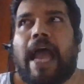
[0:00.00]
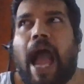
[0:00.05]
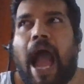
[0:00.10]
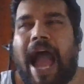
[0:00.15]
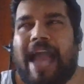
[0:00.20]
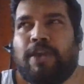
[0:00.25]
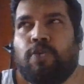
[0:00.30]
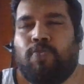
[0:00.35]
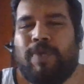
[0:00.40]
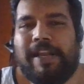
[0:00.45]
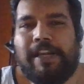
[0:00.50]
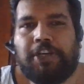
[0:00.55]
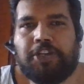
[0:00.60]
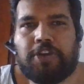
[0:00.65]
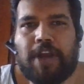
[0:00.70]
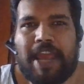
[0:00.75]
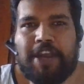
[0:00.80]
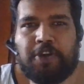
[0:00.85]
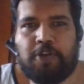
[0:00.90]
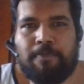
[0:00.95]
I will
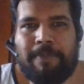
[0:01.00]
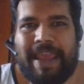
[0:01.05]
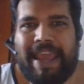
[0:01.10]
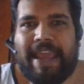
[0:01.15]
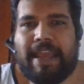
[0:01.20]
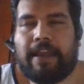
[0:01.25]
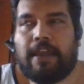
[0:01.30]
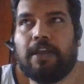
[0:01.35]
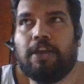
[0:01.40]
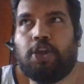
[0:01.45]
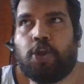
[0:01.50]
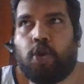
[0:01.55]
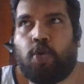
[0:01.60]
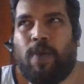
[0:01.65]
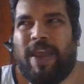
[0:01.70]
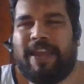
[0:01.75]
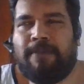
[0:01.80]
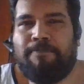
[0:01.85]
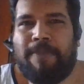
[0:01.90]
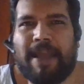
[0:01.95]
try to make
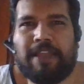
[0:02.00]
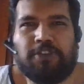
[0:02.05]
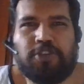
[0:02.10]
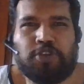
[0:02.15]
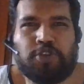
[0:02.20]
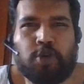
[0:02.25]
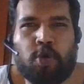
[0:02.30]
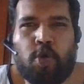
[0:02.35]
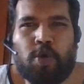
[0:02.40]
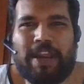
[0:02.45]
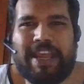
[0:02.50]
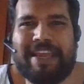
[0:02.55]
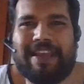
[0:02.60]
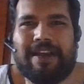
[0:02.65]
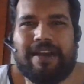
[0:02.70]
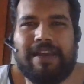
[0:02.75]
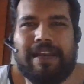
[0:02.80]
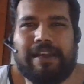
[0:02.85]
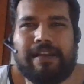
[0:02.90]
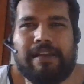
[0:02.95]
Quick Ben's story
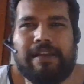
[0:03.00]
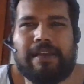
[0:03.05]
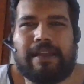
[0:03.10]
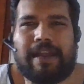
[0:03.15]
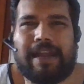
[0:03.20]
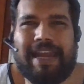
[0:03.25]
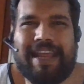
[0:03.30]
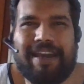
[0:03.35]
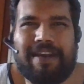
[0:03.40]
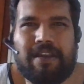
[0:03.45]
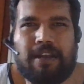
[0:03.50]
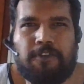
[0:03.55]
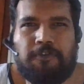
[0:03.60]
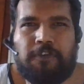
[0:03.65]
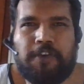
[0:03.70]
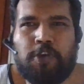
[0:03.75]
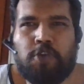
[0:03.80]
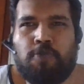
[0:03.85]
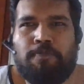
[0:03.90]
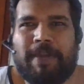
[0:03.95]
a little clearer
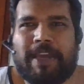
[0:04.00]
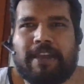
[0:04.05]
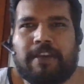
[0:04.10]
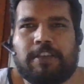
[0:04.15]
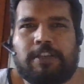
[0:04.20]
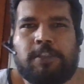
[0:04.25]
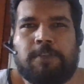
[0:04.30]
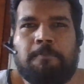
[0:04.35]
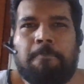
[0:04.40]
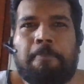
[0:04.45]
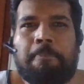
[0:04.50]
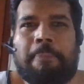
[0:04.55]
for you because